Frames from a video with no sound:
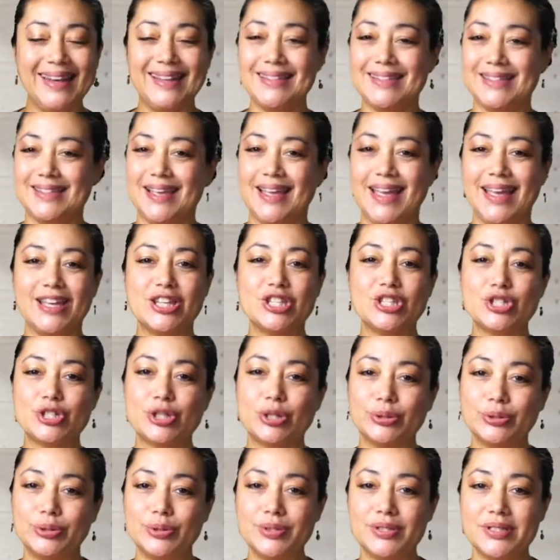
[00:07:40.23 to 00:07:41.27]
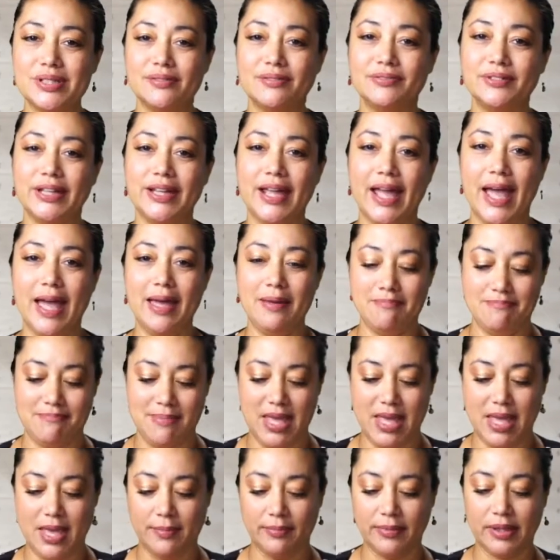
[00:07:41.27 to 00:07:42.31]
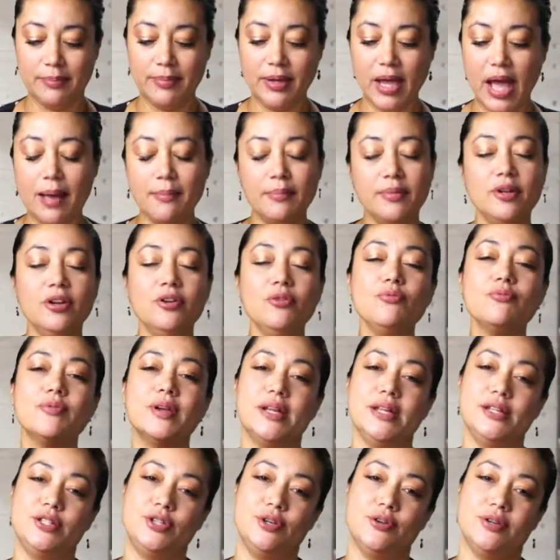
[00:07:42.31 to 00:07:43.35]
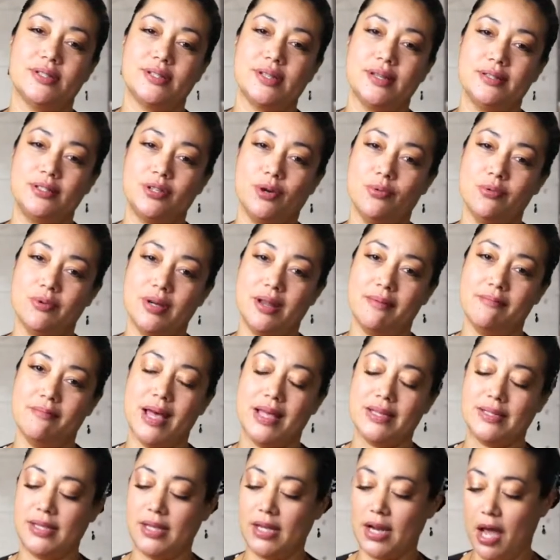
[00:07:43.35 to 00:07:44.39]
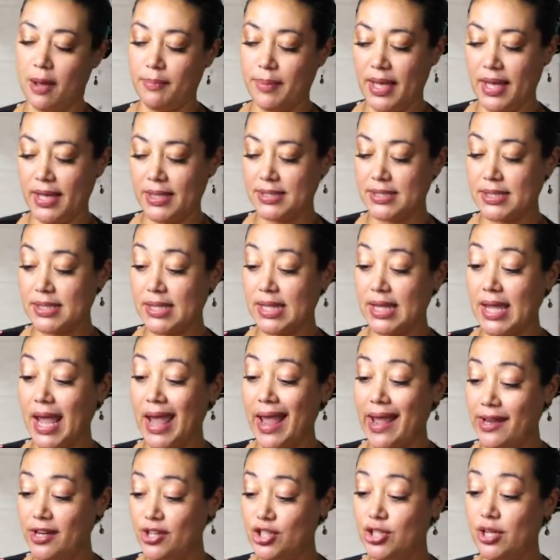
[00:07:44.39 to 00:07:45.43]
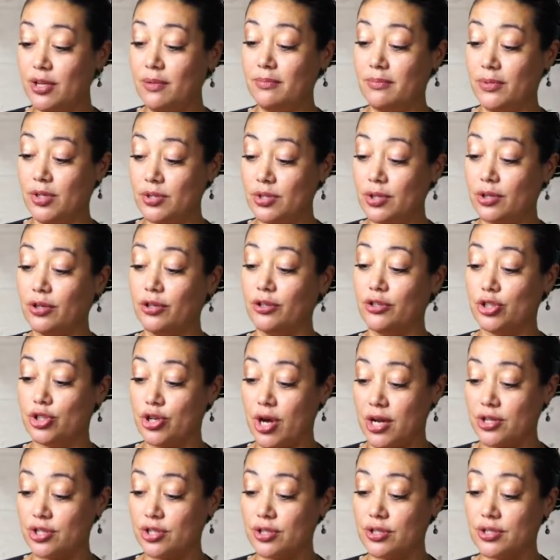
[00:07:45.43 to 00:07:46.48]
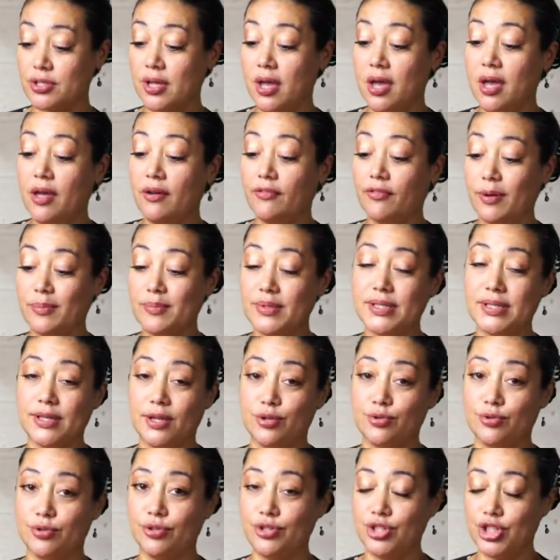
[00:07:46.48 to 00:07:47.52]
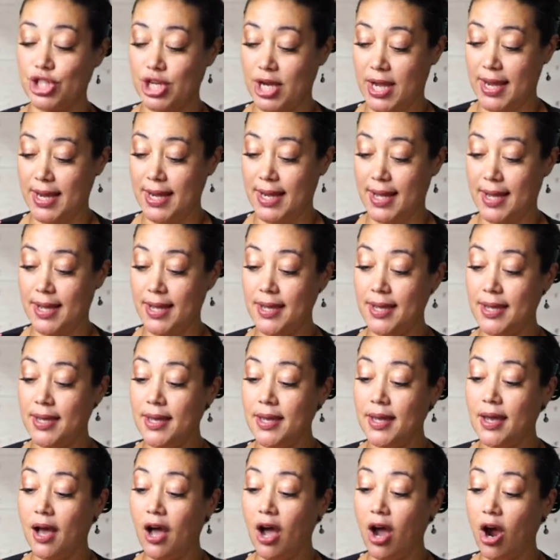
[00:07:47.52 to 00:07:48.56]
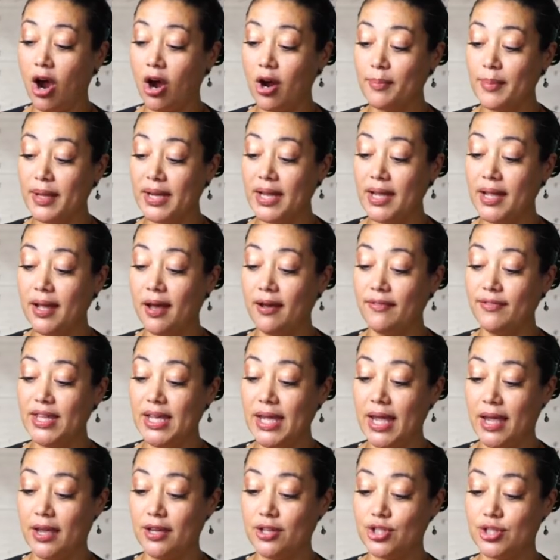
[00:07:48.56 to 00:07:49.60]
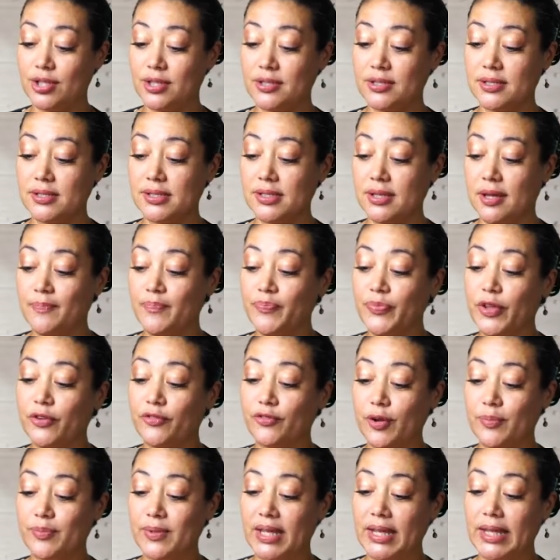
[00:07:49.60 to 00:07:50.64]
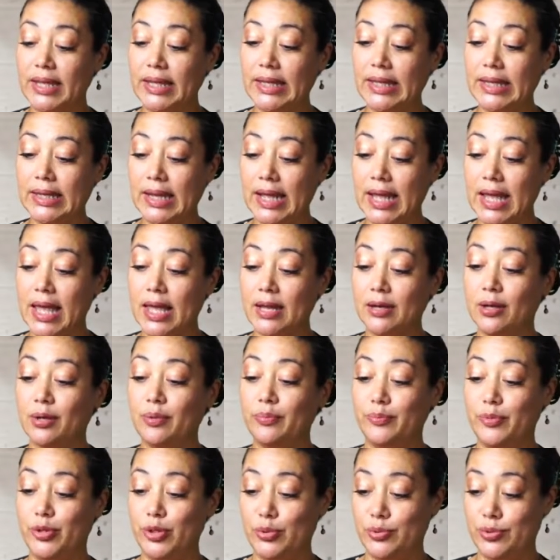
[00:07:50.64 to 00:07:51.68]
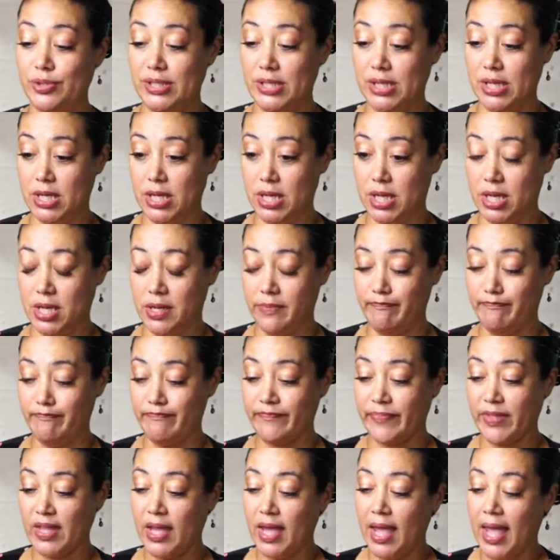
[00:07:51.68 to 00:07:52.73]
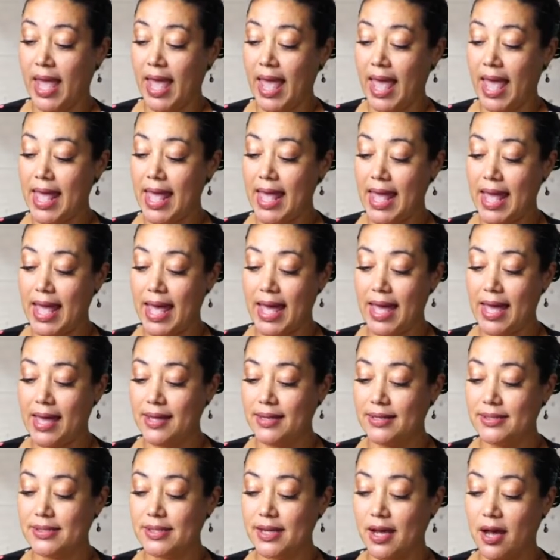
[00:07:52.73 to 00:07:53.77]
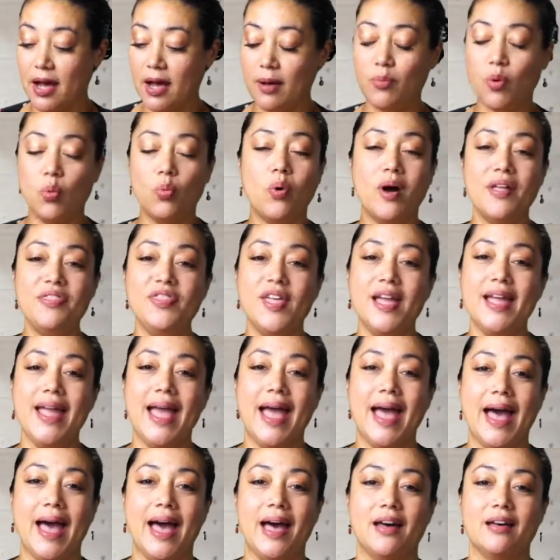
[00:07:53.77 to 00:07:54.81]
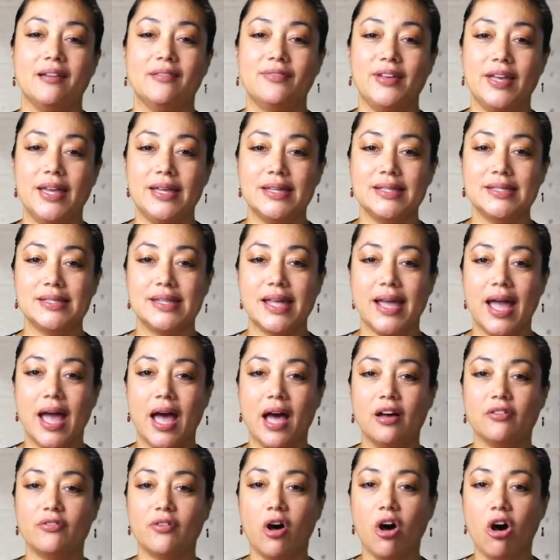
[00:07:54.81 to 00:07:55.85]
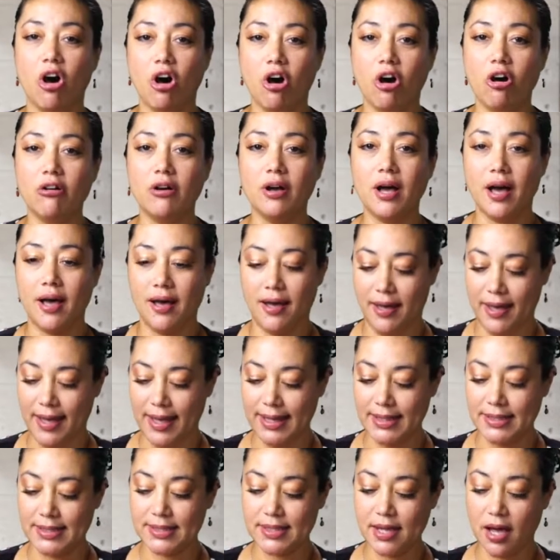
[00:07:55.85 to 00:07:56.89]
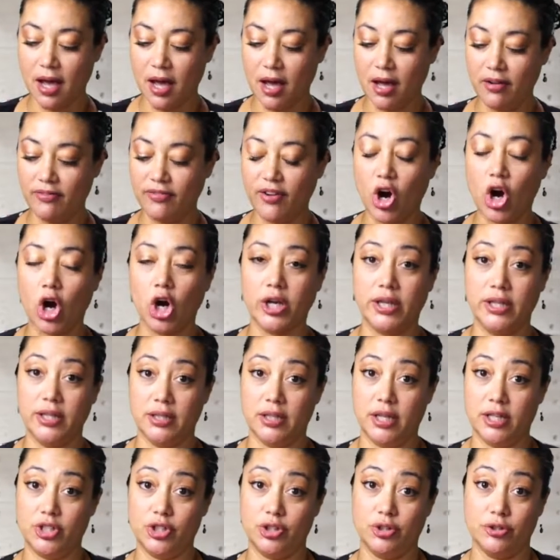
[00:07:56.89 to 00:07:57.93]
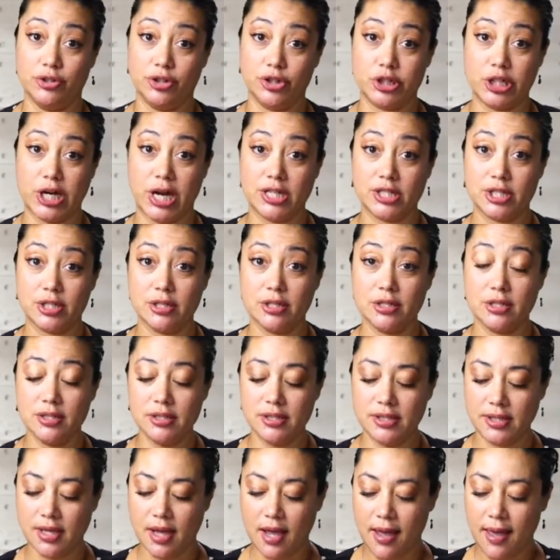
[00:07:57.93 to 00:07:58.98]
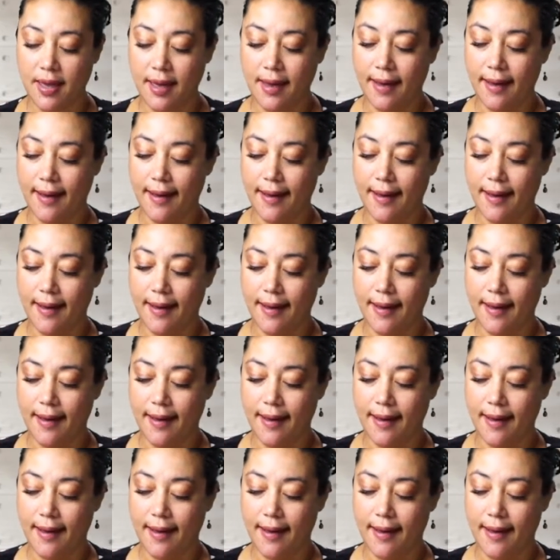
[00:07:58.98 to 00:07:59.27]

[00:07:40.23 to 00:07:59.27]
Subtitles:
it's exclusively at MIM. I'm going to read it to you because I don't want to mess it up. It's the Ancient Musical Treasures from Central China, Harmony of the Ancients, from the Henan Museum. And what they have is they have all kinds of archaeological treasures